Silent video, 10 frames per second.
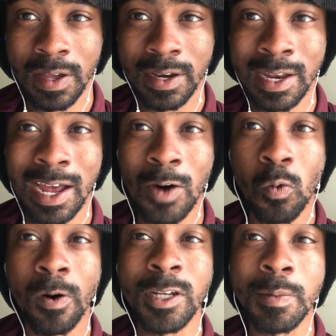Now,
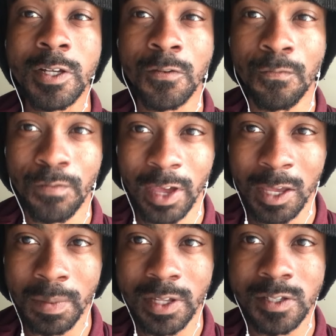one of the most
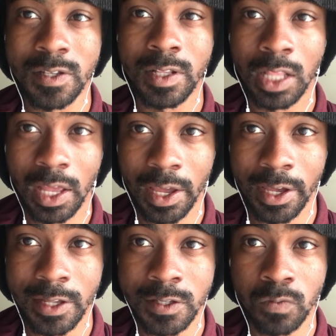famous
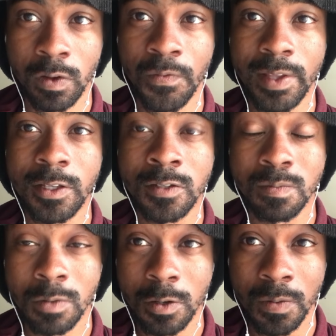lines within this
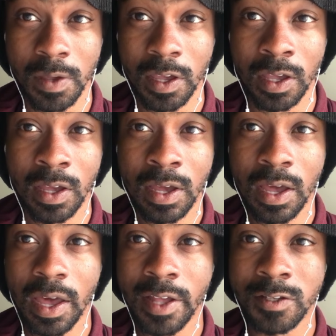movie
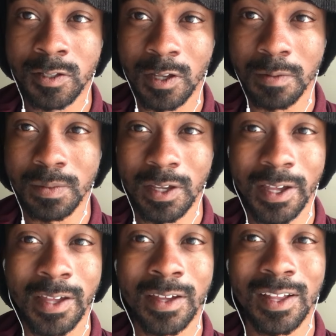is
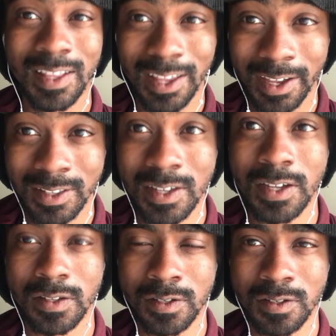something like
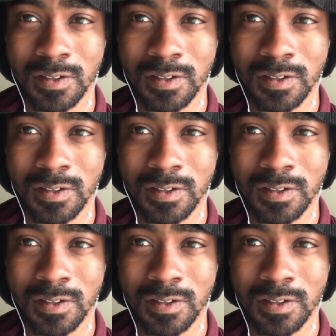this.